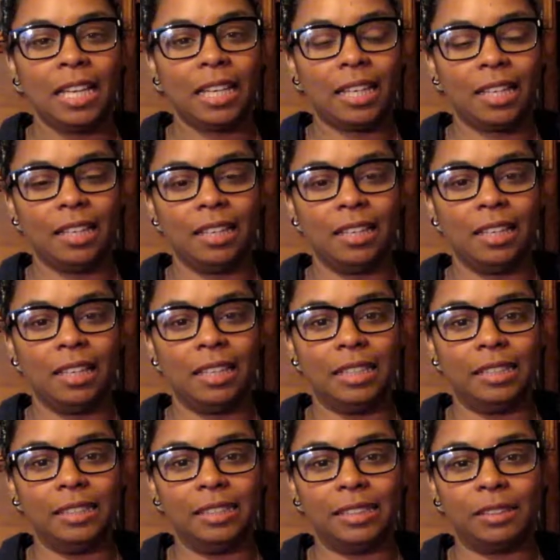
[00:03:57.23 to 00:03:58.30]
he
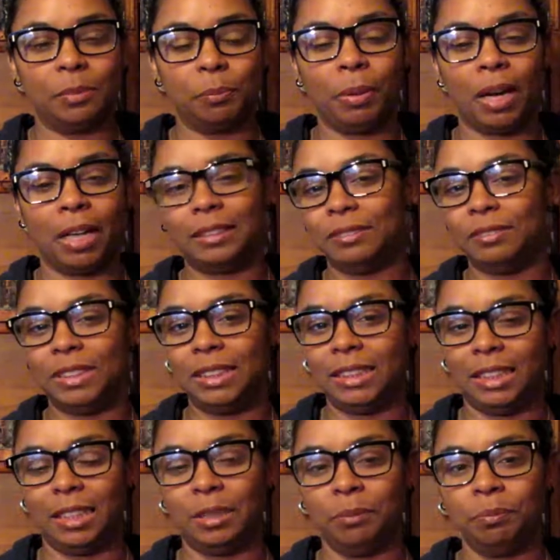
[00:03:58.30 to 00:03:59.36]
is part of the
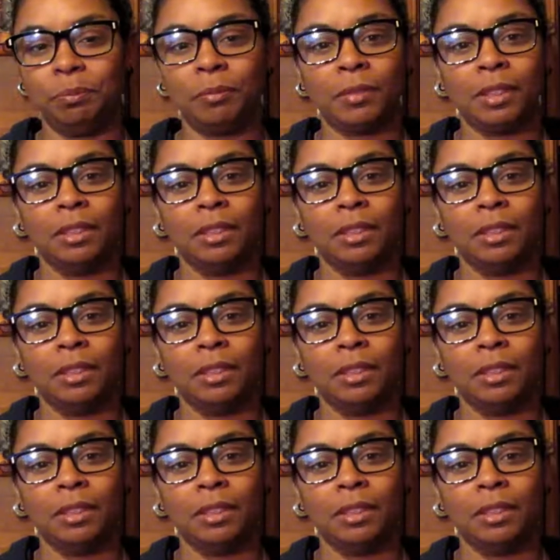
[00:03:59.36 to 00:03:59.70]
team,